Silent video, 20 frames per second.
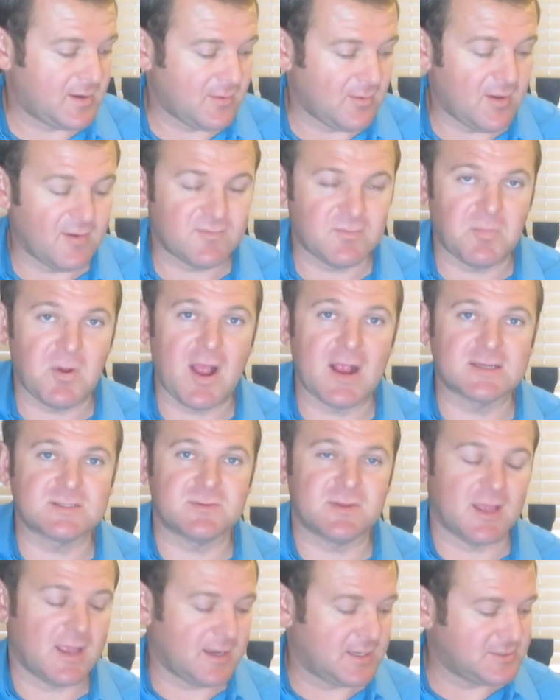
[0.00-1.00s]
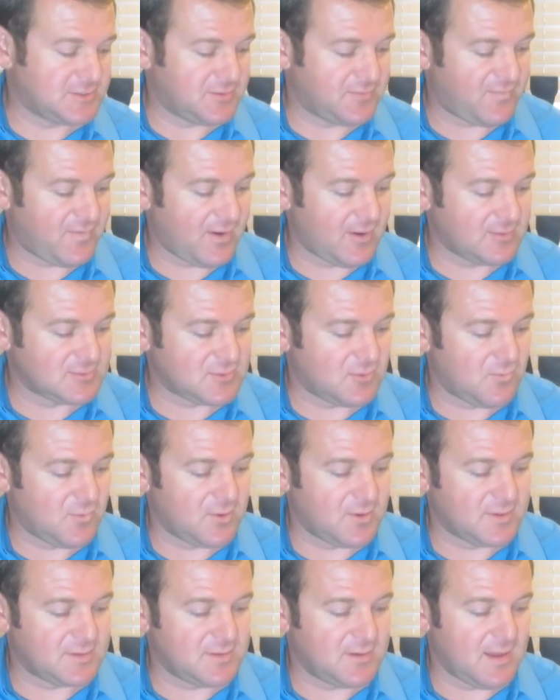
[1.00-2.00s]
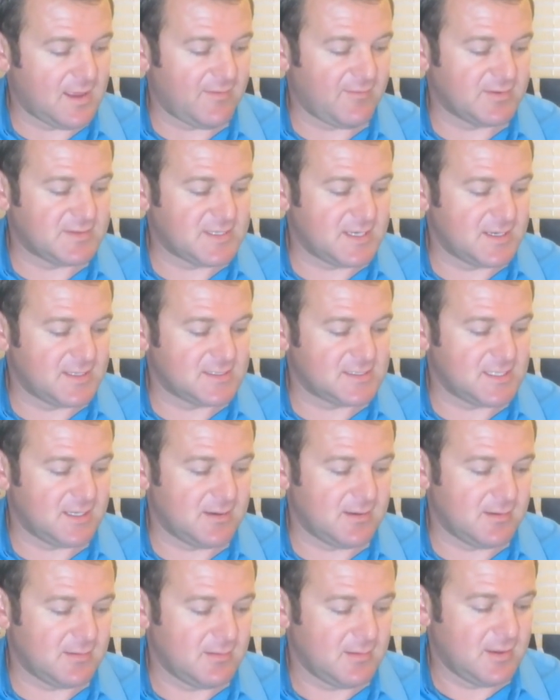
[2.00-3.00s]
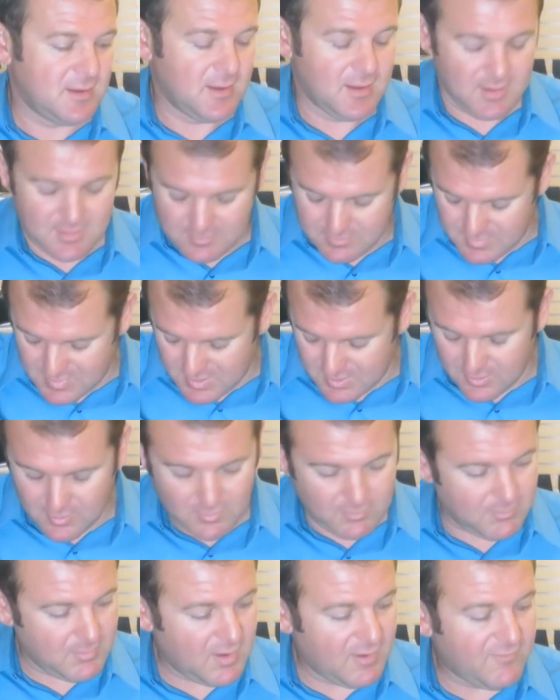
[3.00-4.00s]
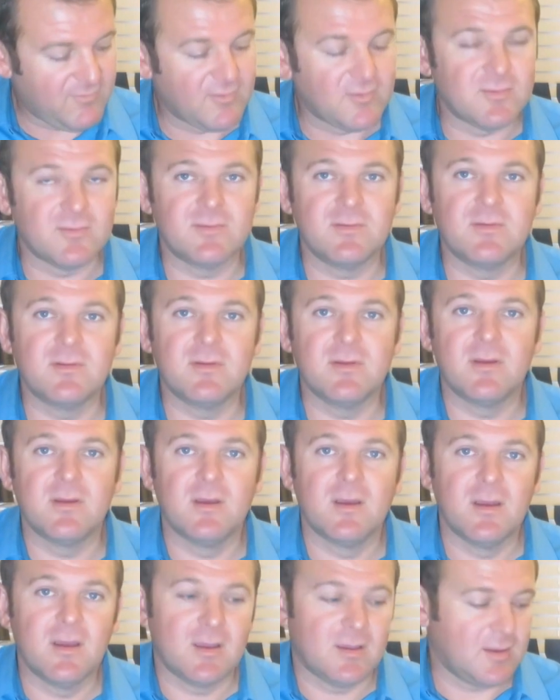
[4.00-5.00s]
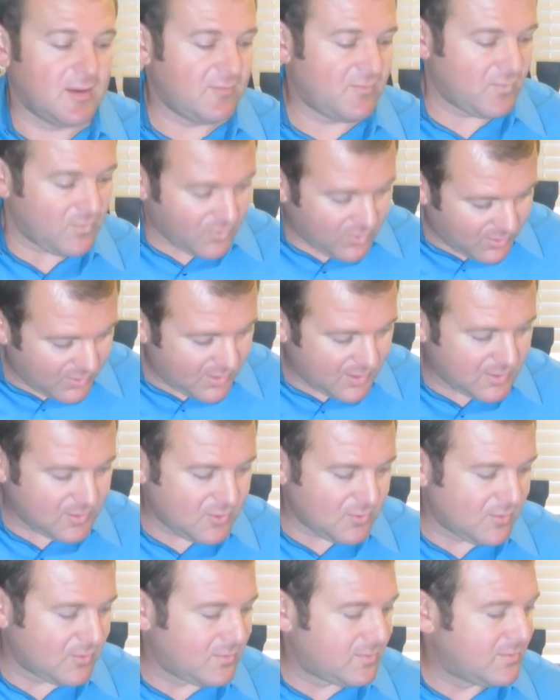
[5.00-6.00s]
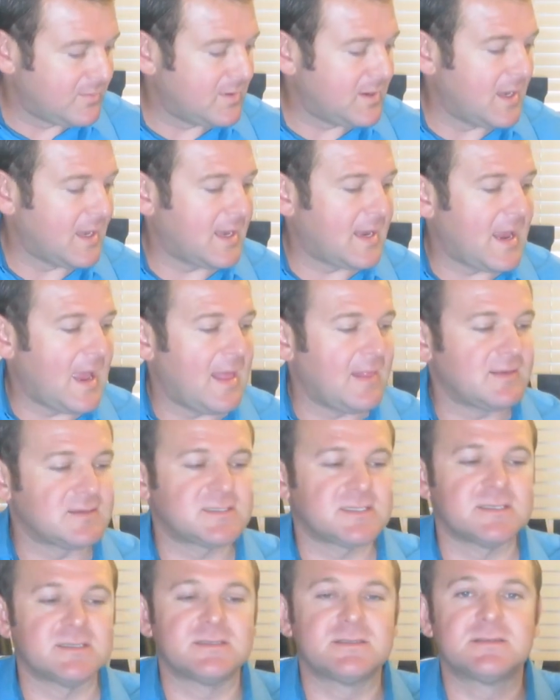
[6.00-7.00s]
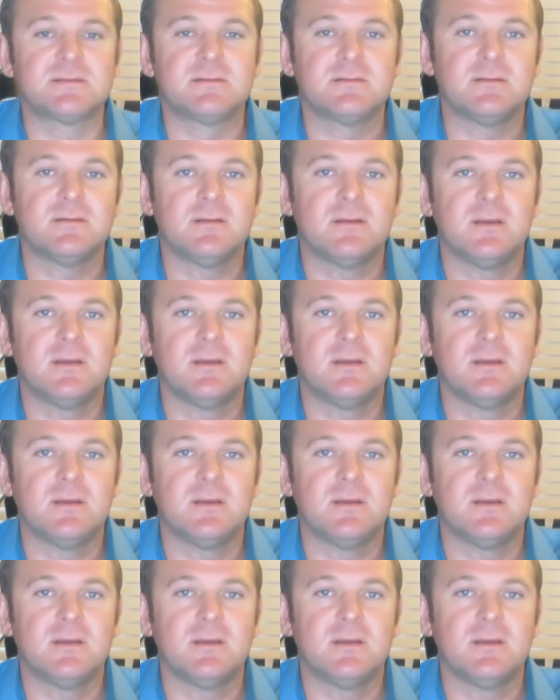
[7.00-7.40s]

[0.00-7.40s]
You'll have to practice with that because your fingers will want to have a tendency to be a little muffled, and you'll get calluses.